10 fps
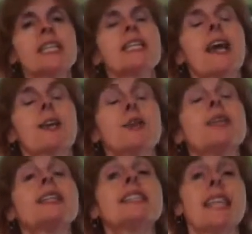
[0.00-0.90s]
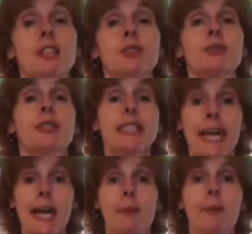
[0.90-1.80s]
Now you continue to
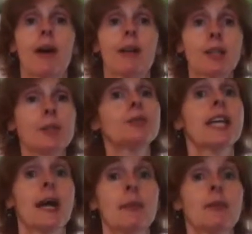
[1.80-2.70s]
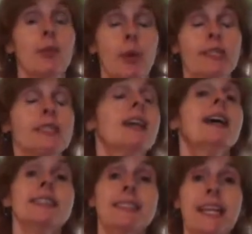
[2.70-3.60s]
tap on those tapping points,
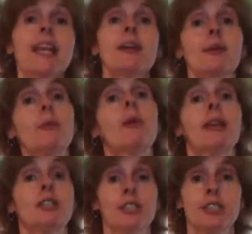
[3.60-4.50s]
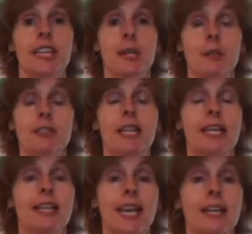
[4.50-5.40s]
saying reminder statements
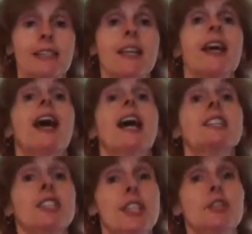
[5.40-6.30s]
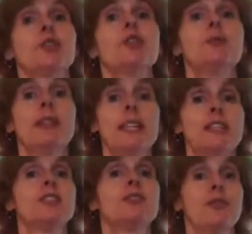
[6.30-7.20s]
like that until you
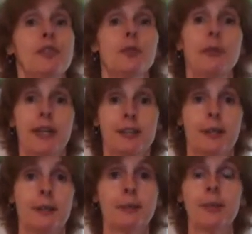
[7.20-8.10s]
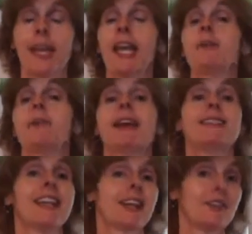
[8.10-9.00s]
begin to feel better. It may
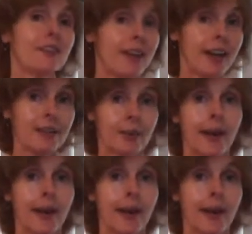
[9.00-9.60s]
take 5